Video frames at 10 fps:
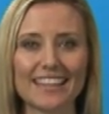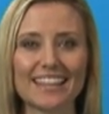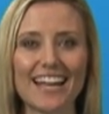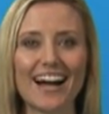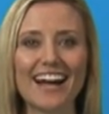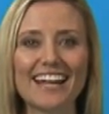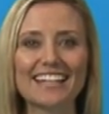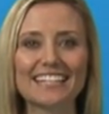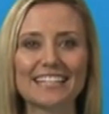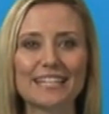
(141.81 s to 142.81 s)
the
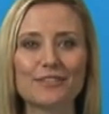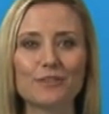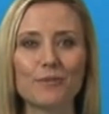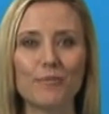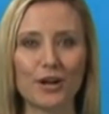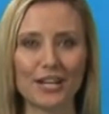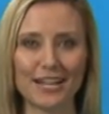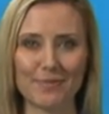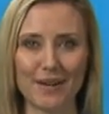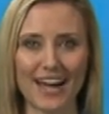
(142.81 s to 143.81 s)
IonCleanse
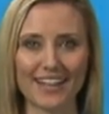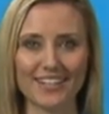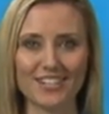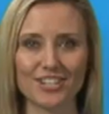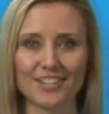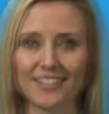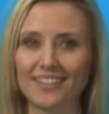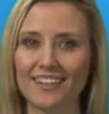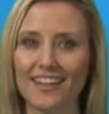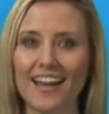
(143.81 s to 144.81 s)
marketing package,
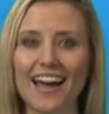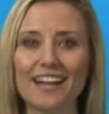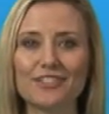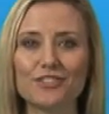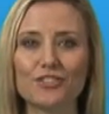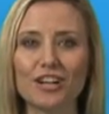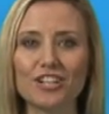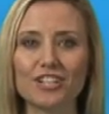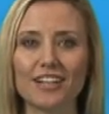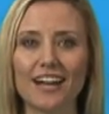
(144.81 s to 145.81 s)
an
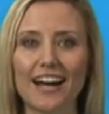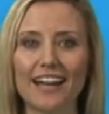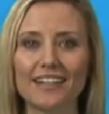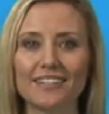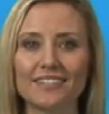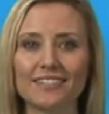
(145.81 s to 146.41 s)
instruction guide,